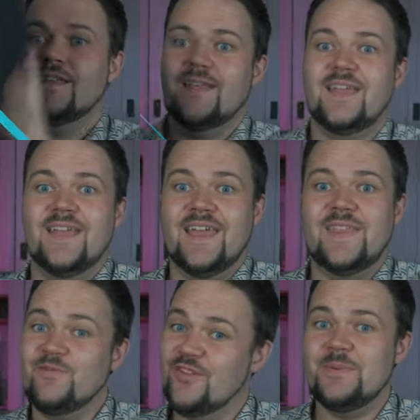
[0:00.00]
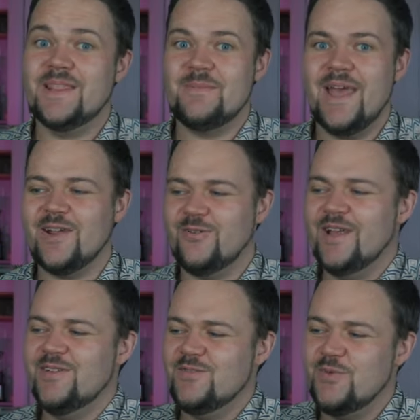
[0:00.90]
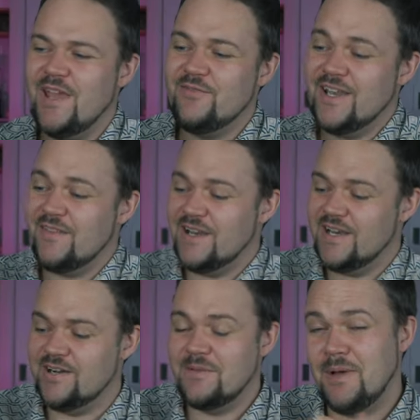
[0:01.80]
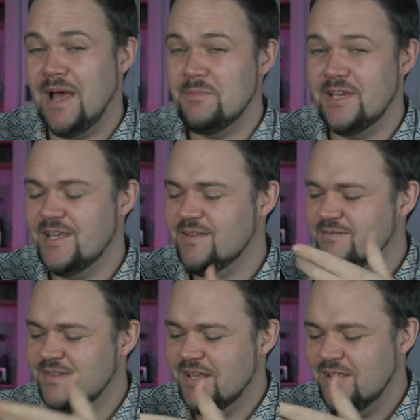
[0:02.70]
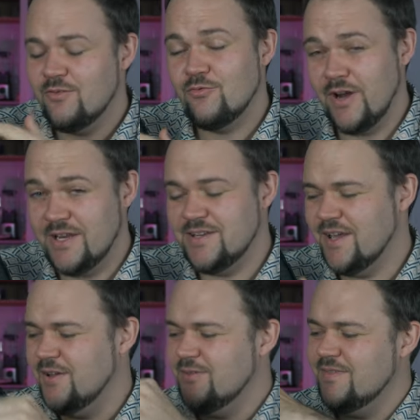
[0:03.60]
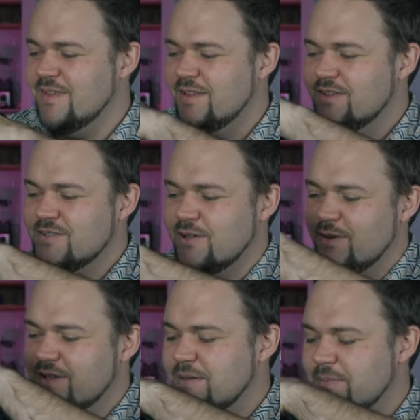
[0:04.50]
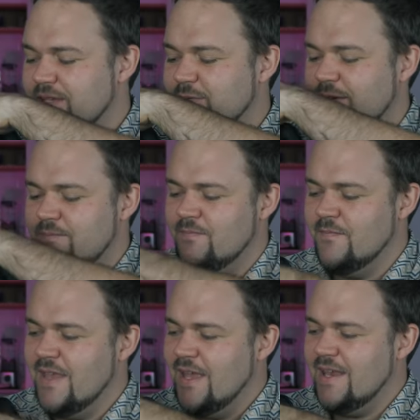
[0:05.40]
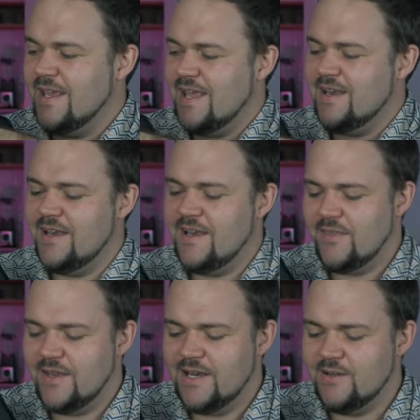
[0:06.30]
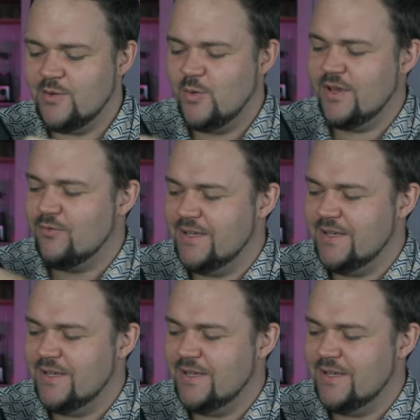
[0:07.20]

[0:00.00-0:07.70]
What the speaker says: And then flipping the bag around, we have another little compartment here, ready to go. So you unzip this one, and again, another little quick